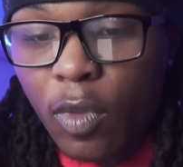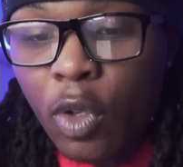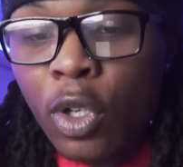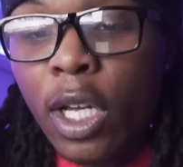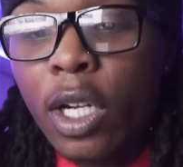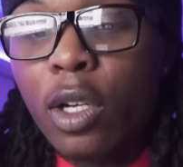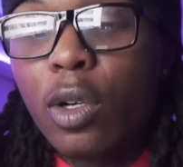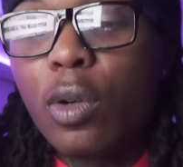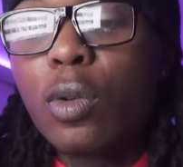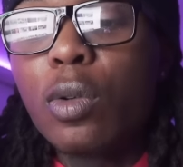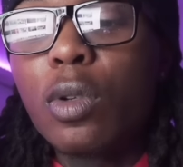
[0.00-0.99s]
We gotta
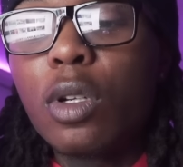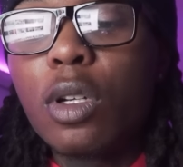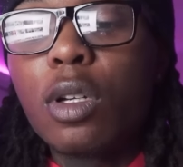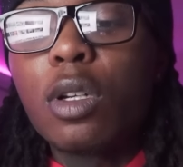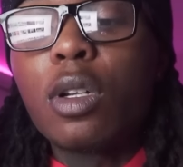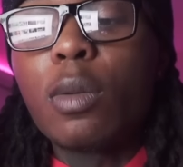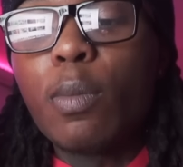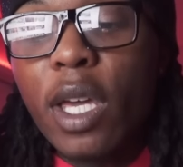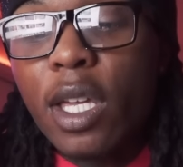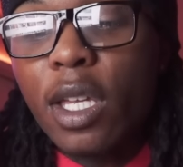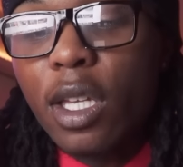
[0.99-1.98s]
go
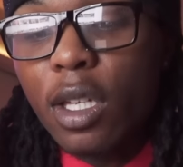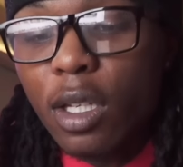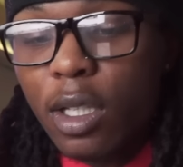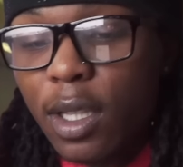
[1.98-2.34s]
bacon,